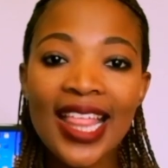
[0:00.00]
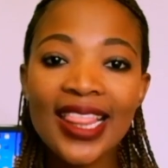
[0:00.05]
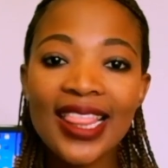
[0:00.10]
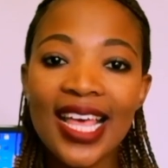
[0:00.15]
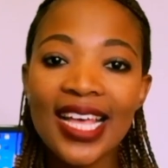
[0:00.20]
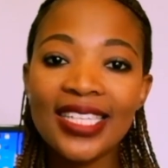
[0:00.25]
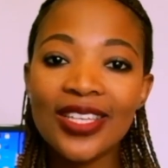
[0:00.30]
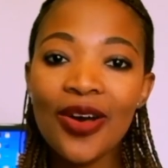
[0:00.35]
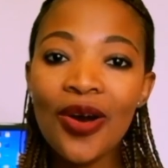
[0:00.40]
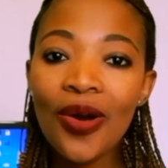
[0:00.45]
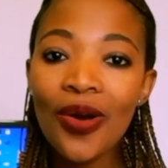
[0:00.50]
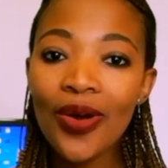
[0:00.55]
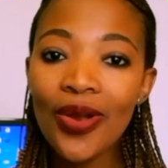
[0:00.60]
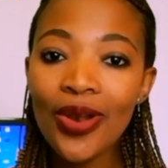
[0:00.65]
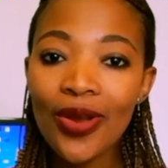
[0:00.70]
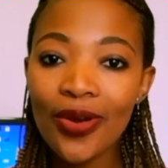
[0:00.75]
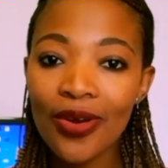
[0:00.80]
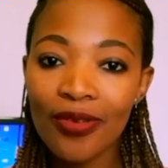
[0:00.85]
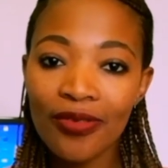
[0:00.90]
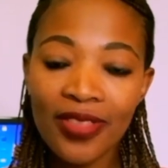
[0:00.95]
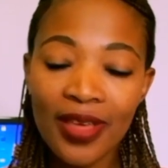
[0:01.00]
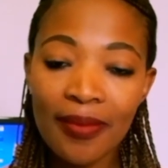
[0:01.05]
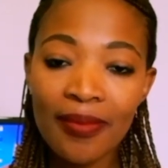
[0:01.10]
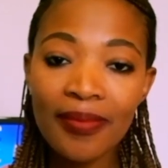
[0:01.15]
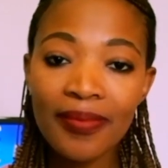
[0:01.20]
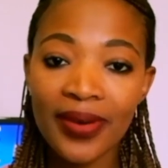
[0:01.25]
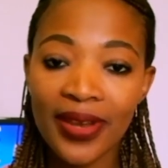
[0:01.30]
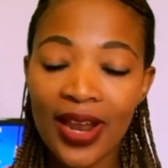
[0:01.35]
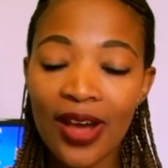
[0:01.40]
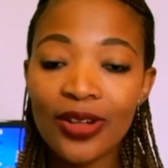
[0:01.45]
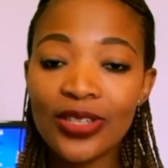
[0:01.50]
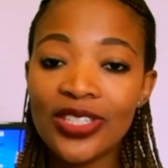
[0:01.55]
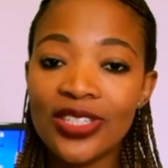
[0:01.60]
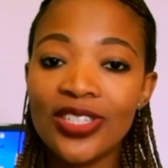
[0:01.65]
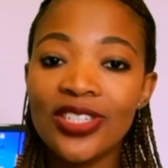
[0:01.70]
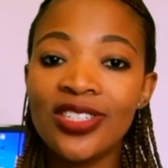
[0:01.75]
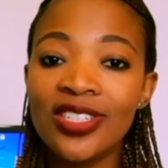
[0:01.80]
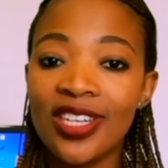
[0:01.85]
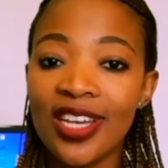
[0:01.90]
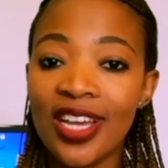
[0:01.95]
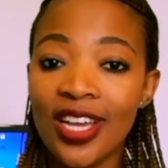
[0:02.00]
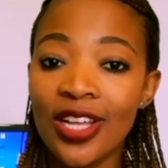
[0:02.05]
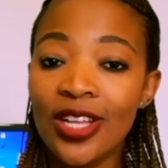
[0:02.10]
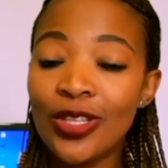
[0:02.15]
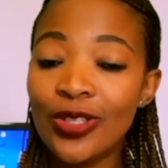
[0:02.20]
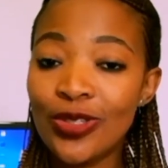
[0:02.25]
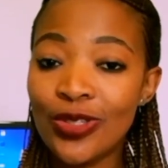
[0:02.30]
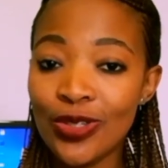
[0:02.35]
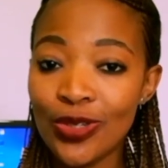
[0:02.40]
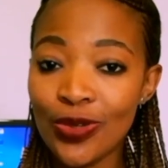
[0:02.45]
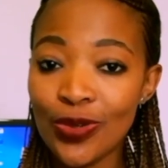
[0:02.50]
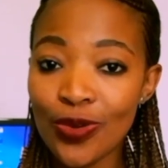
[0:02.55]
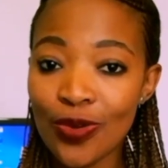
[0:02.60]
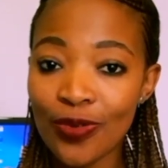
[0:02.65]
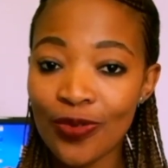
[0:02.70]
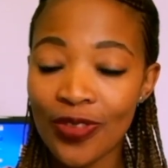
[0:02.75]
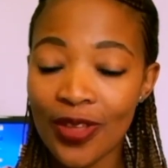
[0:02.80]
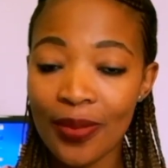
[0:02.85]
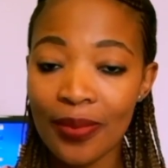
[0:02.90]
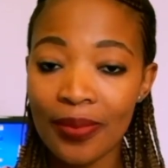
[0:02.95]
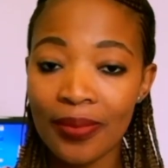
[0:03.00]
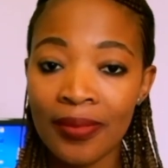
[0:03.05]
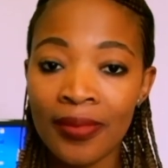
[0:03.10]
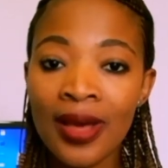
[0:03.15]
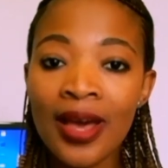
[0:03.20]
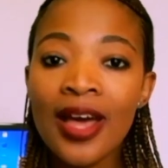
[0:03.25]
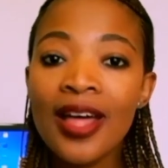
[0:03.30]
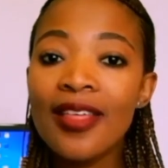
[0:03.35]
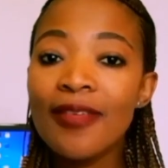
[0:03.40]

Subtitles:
There's a whole lot of them, but I'll just share 2 of them.